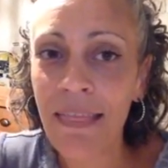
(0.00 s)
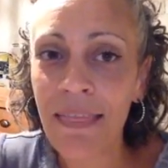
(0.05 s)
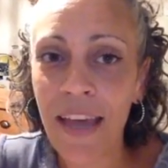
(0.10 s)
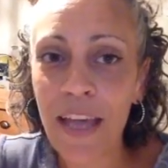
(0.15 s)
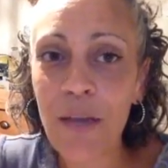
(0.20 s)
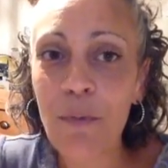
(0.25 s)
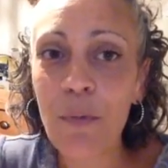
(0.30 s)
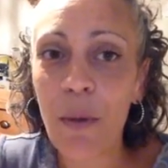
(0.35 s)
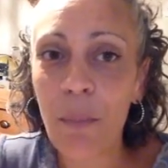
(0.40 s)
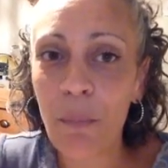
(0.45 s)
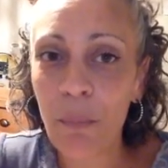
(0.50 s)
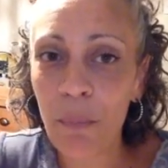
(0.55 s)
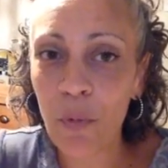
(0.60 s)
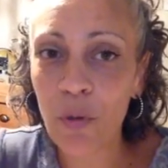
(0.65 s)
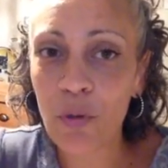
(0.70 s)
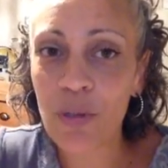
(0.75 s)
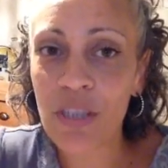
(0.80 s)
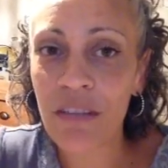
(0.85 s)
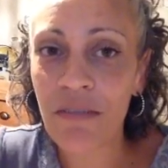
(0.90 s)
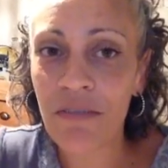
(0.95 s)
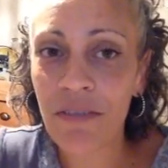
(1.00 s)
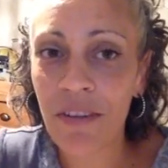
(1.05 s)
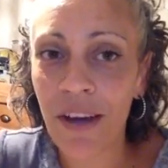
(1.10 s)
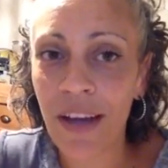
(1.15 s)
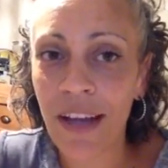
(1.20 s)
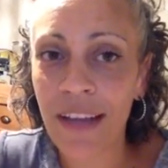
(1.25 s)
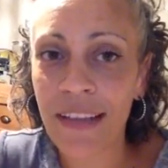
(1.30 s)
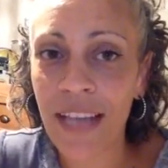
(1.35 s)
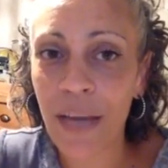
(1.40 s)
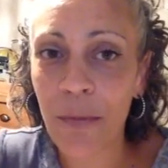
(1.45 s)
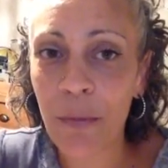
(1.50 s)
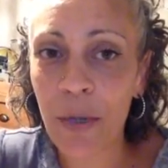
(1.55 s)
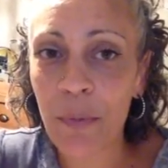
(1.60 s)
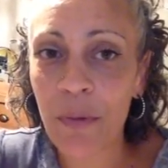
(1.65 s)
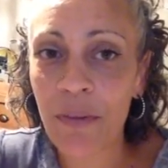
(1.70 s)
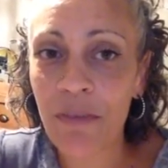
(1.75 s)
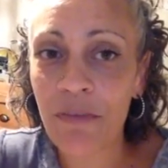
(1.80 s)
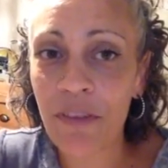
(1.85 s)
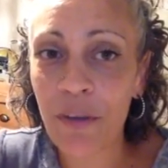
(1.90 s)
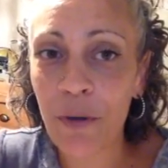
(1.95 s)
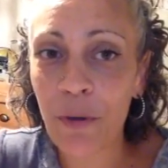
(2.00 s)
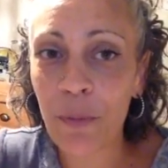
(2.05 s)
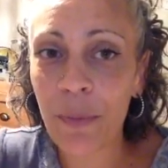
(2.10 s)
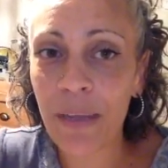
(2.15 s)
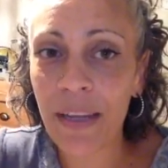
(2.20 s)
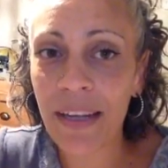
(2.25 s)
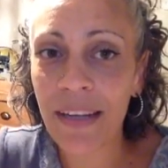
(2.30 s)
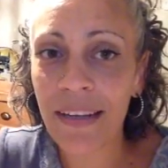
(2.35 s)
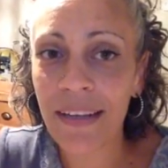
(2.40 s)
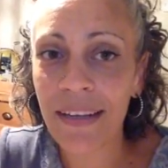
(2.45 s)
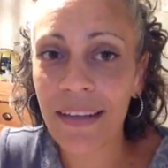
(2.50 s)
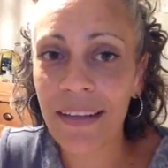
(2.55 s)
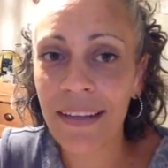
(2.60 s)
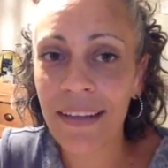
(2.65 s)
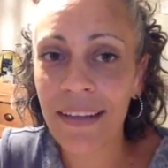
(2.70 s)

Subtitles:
they were mortified that we were filming.